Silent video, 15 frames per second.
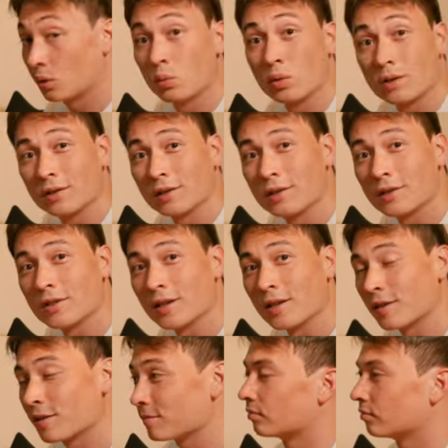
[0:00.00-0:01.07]
what it looks like.
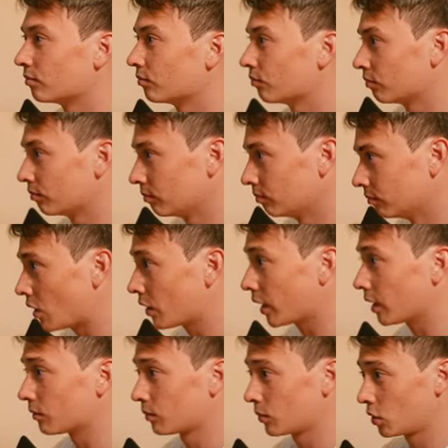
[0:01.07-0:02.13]

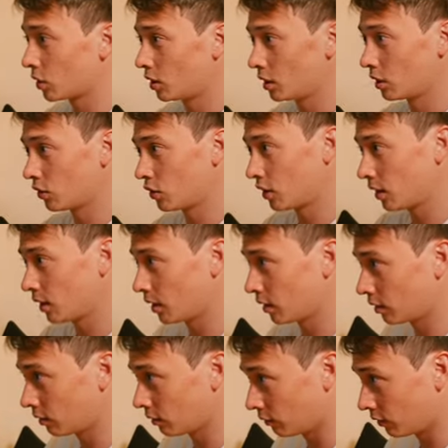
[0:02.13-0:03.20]
Okay, so you can see
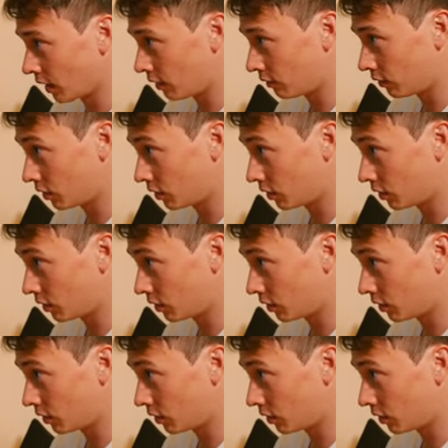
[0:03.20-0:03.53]
here that